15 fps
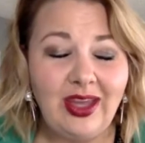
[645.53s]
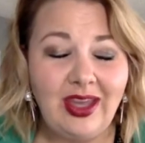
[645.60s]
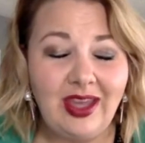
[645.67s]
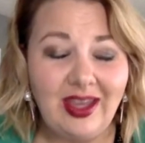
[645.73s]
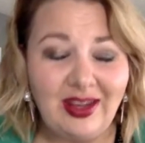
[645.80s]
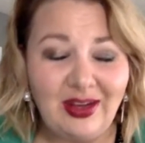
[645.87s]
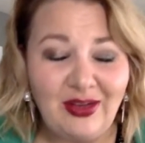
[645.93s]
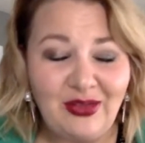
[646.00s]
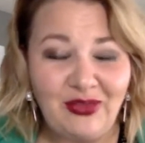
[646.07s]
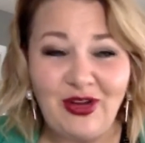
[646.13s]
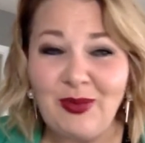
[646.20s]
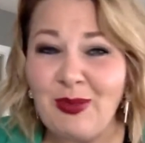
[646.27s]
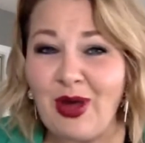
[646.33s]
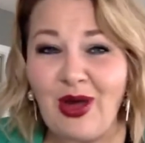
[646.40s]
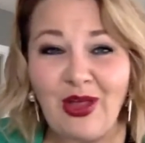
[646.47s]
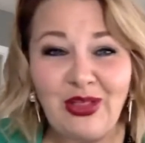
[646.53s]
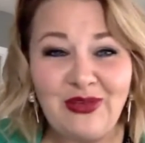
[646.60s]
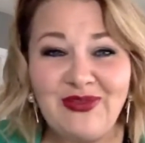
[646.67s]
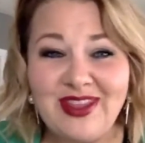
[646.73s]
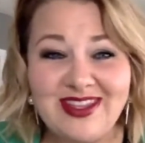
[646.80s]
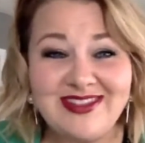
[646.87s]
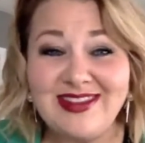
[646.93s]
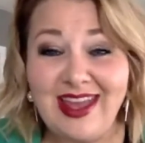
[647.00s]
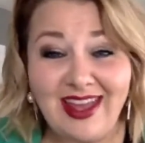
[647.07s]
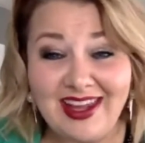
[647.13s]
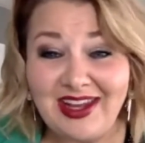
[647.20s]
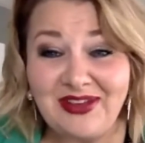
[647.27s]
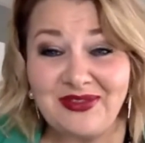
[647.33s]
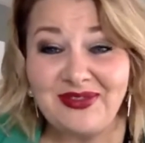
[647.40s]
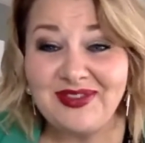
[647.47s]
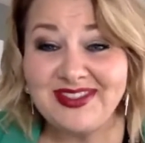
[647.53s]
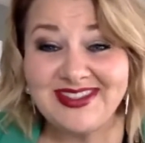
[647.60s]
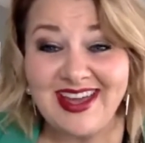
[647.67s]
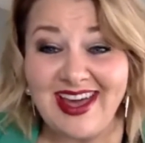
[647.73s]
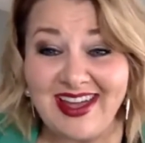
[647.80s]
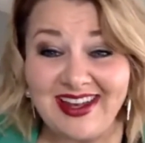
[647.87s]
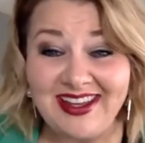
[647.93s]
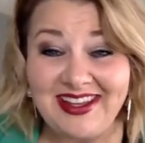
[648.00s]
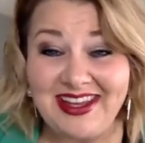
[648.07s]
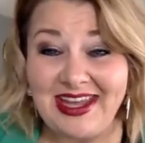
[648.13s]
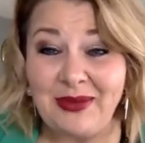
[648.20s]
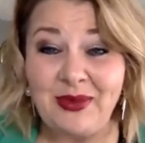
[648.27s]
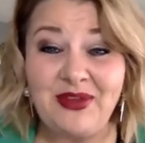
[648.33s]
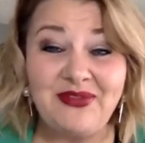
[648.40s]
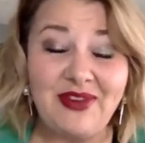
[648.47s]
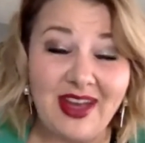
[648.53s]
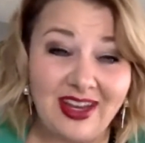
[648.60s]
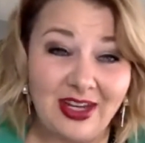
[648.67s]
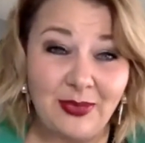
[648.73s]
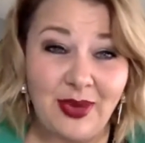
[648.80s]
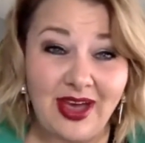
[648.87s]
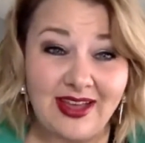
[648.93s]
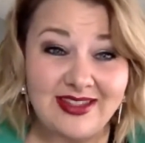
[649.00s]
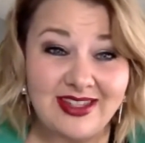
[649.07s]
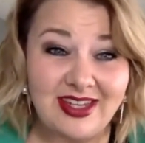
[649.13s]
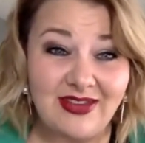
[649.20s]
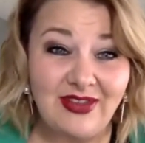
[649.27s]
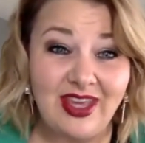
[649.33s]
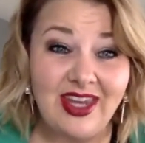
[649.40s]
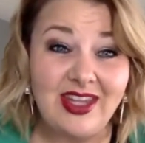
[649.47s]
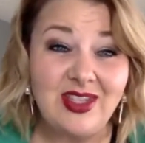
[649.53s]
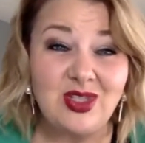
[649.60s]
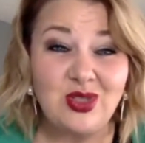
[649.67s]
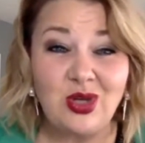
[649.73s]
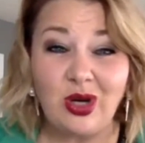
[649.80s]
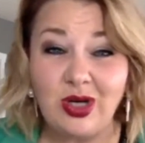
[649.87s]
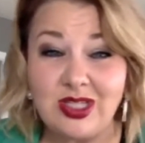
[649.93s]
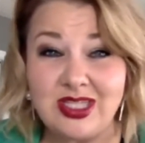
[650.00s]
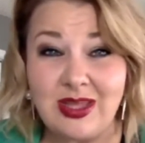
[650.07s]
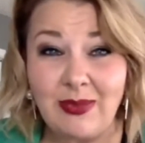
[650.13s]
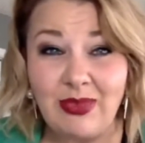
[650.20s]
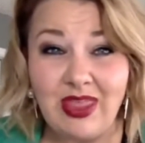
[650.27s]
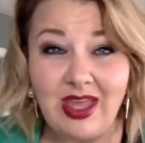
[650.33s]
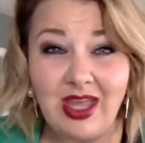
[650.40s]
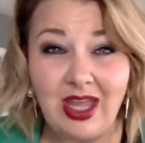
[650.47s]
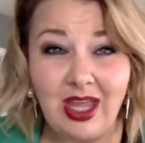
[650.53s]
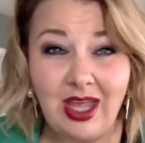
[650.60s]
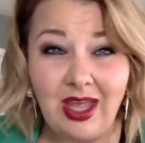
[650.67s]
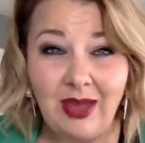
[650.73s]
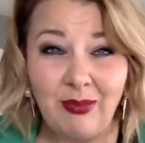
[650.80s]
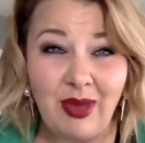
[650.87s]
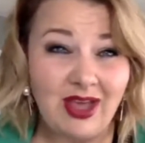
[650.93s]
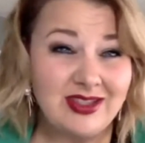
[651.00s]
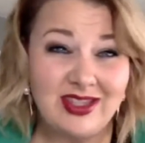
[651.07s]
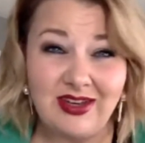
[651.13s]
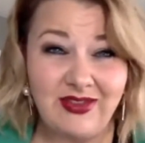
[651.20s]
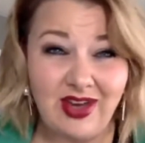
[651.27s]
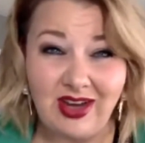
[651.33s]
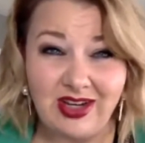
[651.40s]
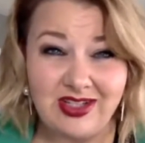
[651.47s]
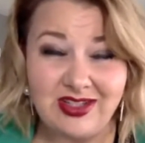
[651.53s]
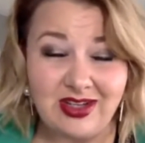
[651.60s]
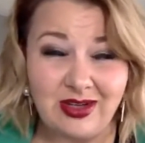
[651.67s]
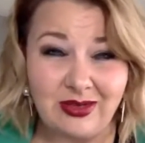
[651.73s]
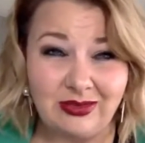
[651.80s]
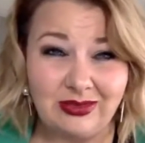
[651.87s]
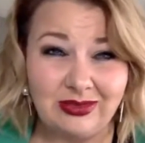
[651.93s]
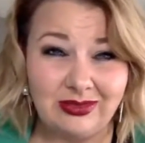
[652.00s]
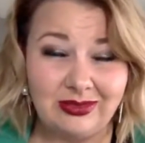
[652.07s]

Can, from all of this negative, Scott, can we find a positive? Can it start something positive on its own?